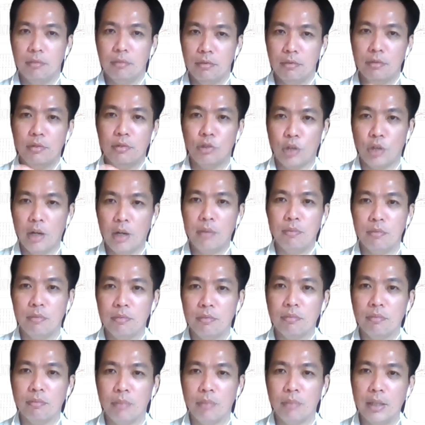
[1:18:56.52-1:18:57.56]
try
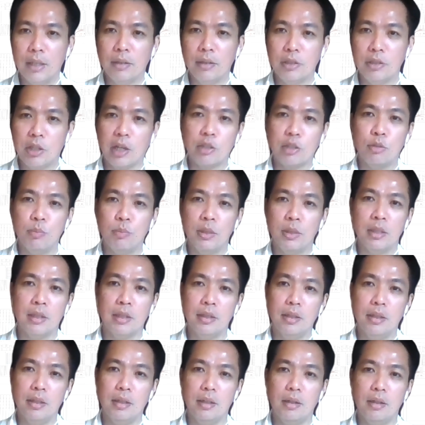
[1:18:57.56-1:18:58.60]
and make a
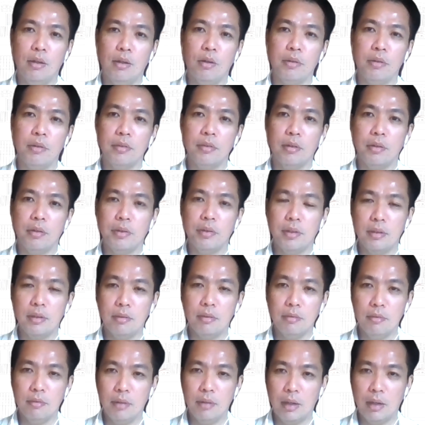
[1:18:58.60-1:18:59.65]
judgment on
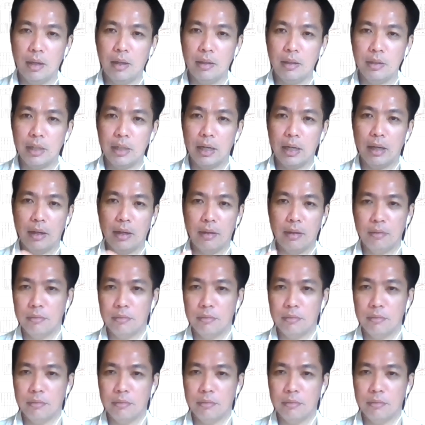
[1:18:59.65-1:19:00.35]
their